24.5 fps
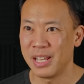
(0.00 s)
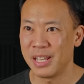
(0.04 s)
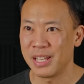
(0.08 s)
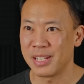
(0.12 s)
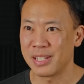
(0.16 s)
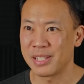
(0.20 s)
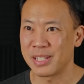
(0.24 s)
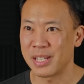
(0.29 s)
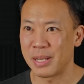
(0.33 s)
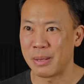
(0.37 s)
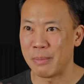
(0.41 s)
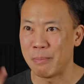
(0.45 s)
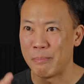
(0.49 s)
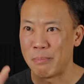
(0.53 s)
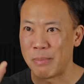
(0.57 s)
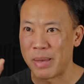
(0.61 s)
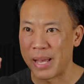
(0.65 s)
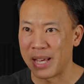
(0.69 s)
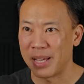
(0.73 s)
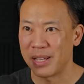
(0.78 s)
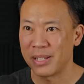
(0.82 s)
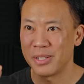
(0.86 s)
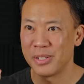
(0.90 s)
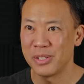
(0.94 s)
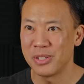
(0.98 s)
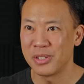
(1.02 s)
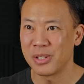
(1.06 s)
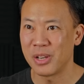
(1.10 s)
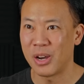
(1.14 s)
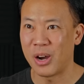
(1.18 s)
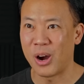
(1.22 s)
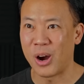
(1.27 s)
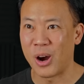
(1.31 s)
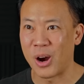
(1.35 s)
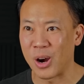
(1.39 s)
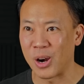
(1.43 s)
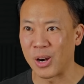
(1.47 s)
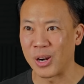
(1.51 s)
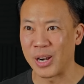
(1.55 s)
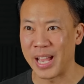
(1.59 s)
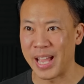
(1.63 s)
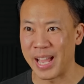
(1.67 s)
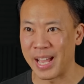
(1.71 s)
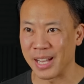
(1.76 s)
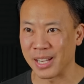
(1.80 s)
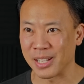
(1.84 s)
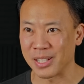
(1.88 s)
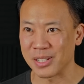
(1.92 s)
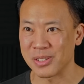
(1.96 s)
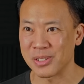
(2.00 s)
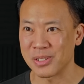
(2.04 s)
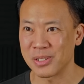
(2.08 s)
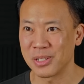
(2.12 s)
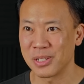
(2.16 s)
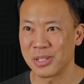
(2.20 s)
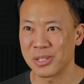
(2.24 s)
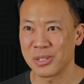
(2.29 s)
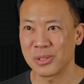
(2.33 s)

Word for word: He said meds RX.